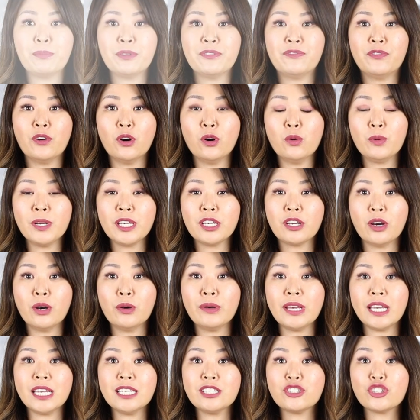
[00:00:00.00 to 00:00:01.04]
before we go
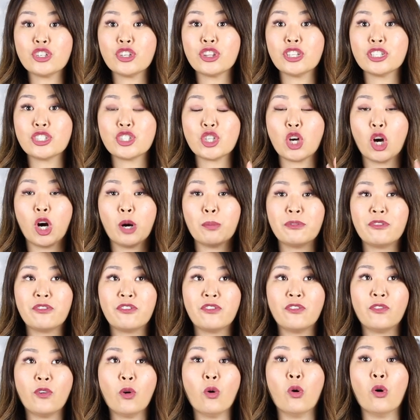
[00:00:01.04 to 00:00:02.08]
into the top
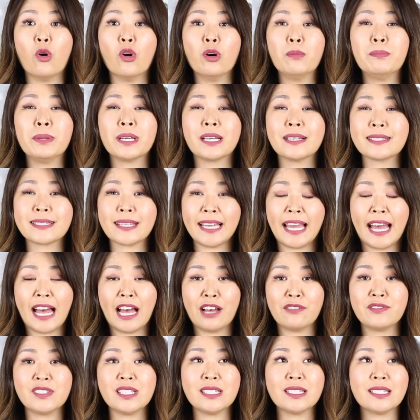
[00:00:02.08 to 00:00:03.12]
4, because I
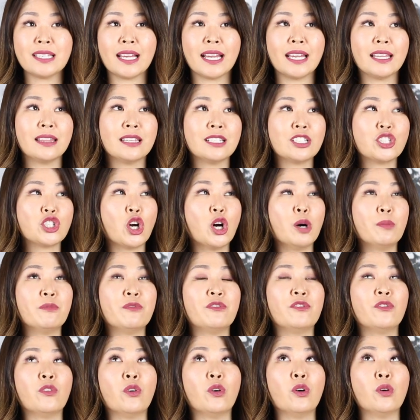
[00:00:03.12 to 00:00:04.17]
have to say the top
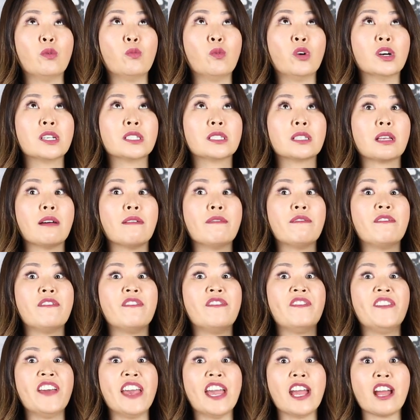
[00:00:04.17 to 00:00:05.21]
4 was
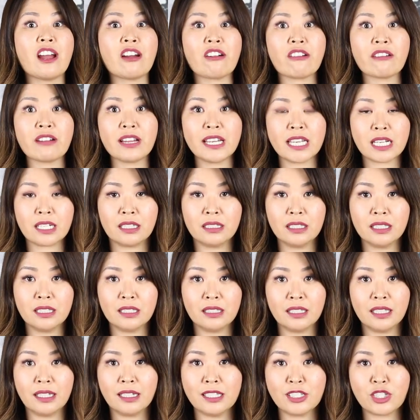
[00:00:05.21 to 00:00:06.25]
very
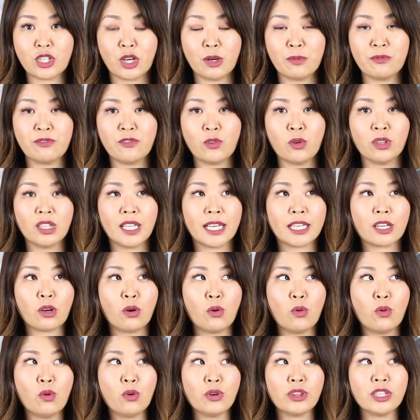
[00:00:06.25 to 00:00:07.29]
clearly the top 4, like
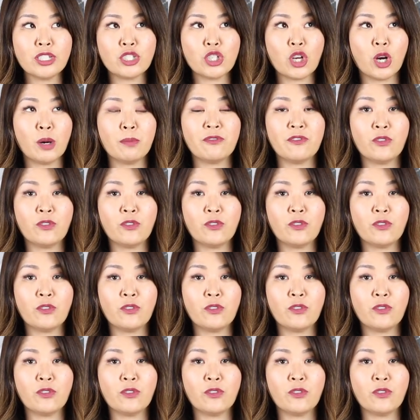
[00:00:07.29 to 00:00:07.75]
all the top